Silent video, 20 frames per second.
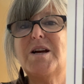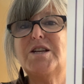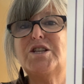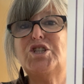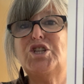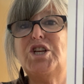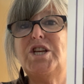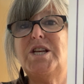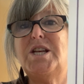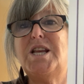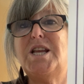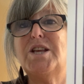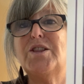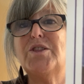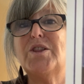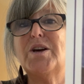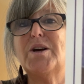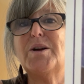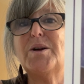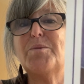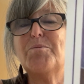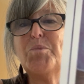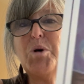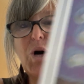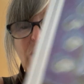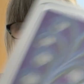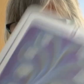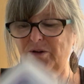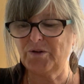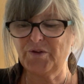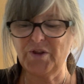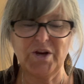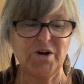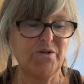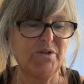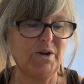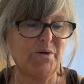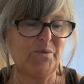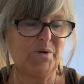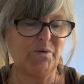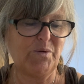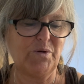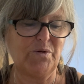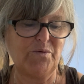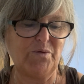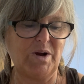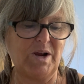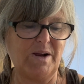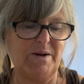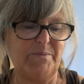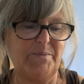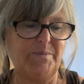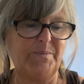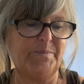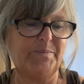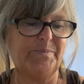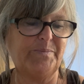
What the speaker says: genie in the bottle there that we would rub.